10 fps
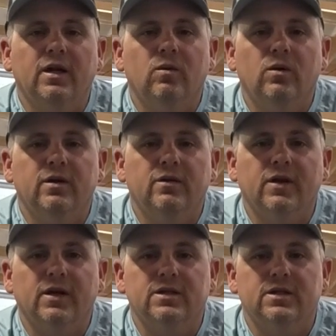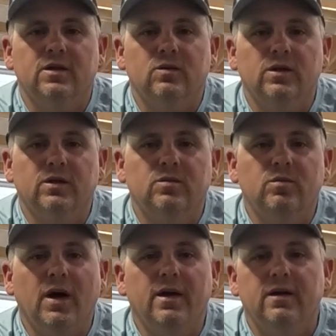I want if I can just get one good
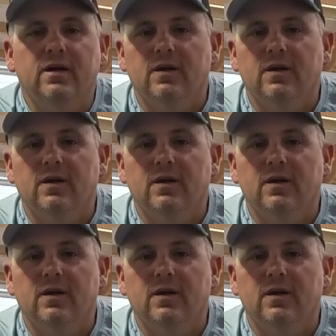bite.